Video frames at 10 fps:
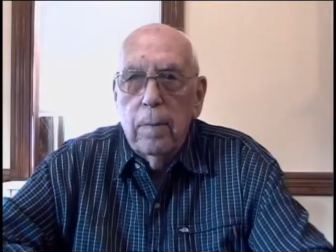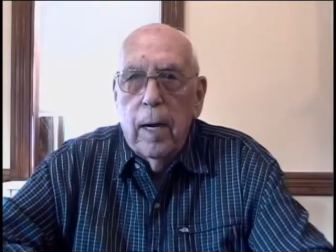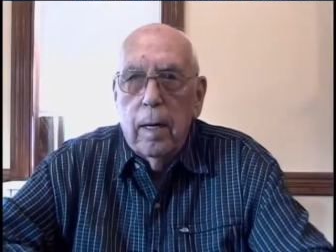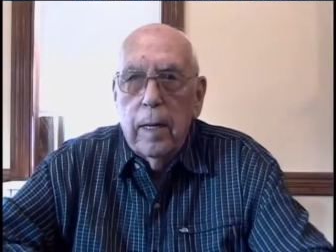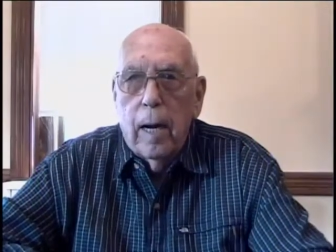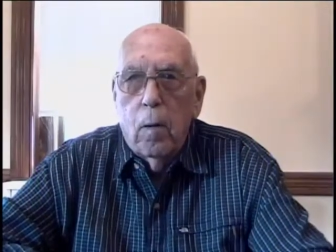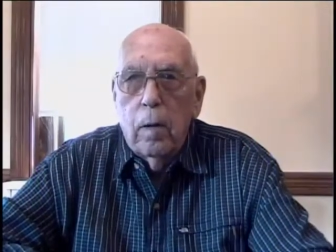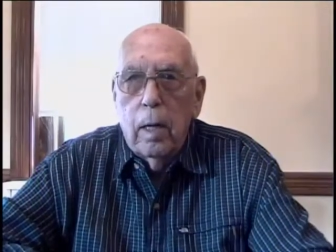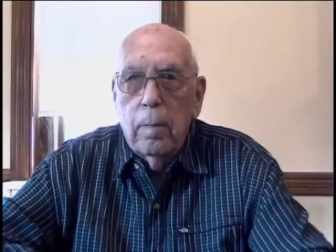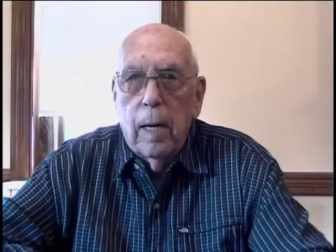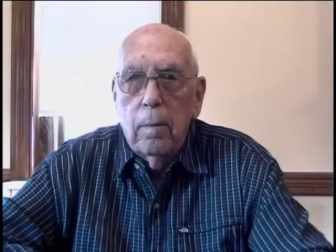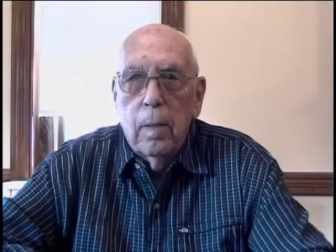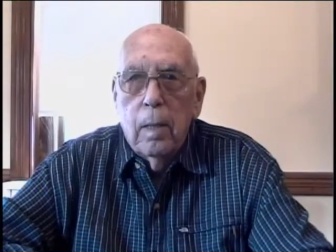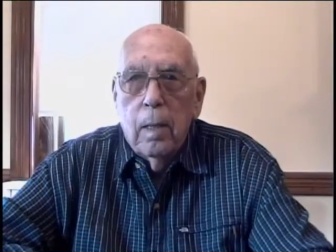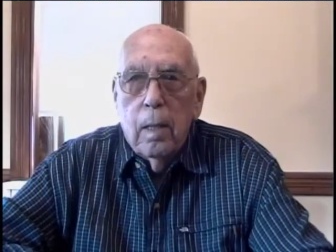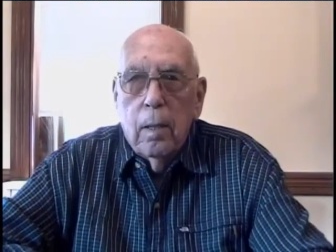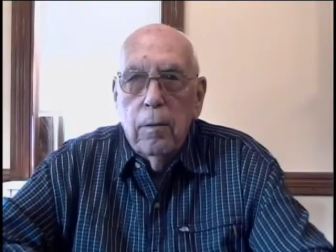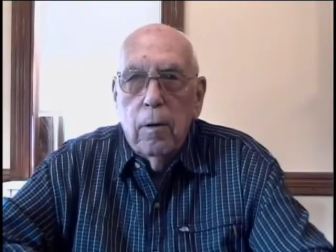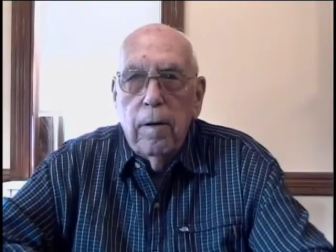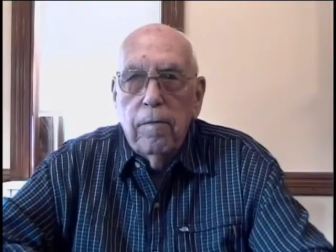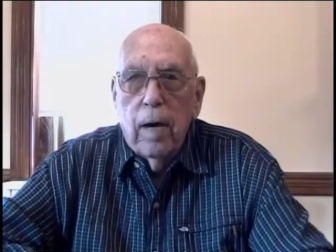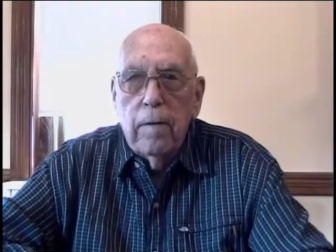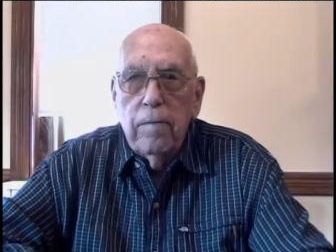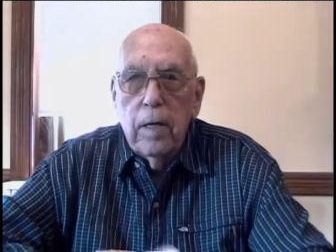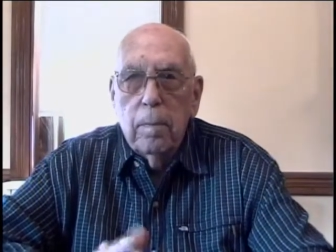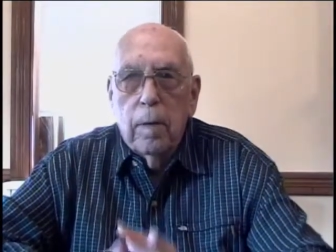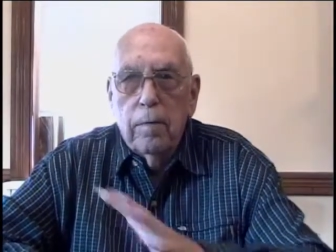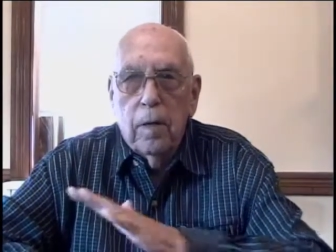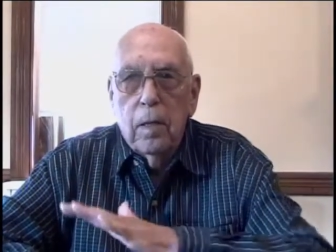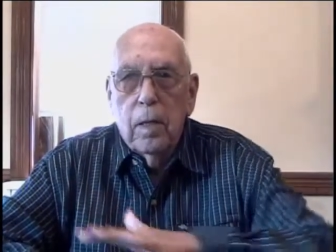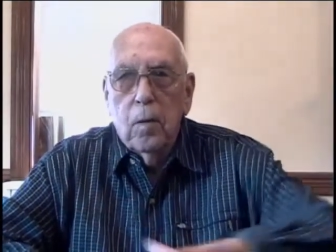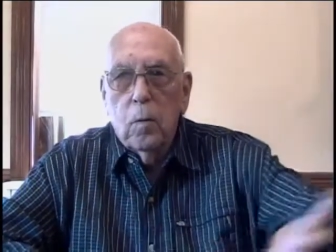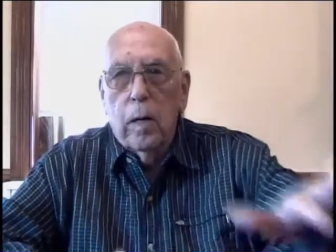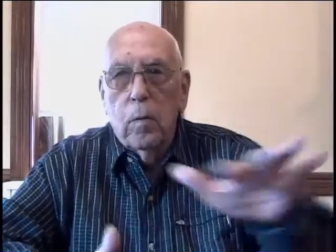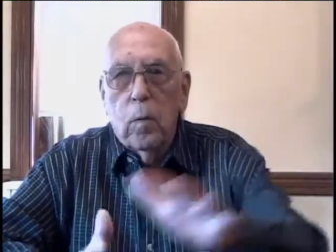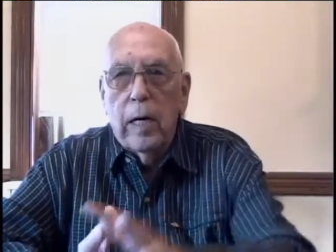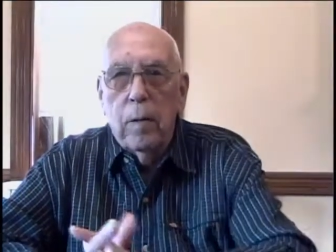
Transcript: mile an hour at about 35 feet above the runway,